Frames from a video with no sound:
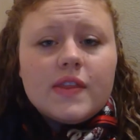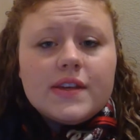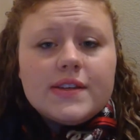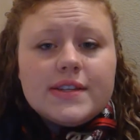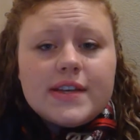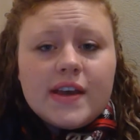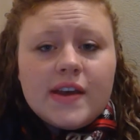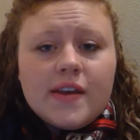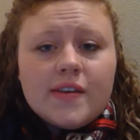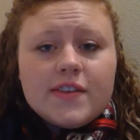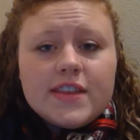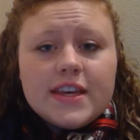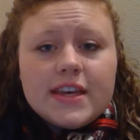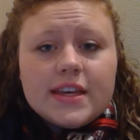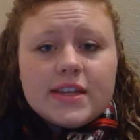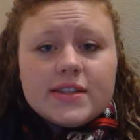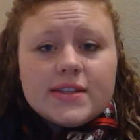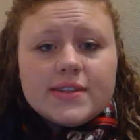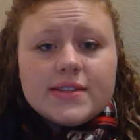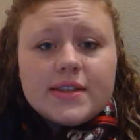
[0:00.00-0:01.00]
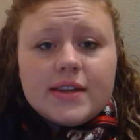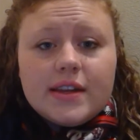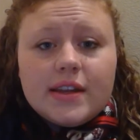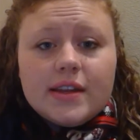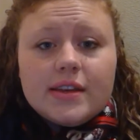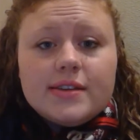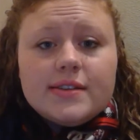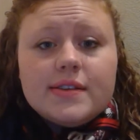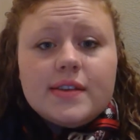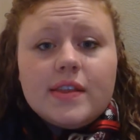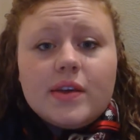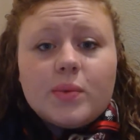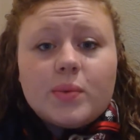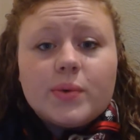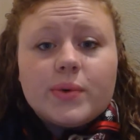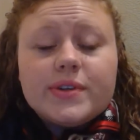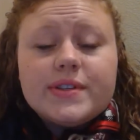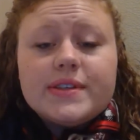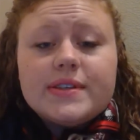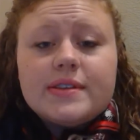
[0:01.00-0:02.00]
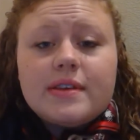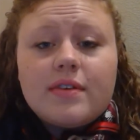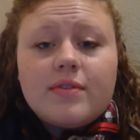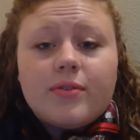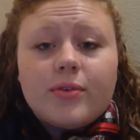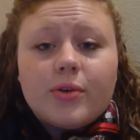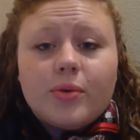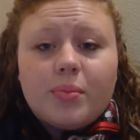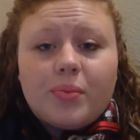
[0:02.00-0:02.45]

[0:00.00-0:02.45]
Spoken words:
The day of the incident, there were several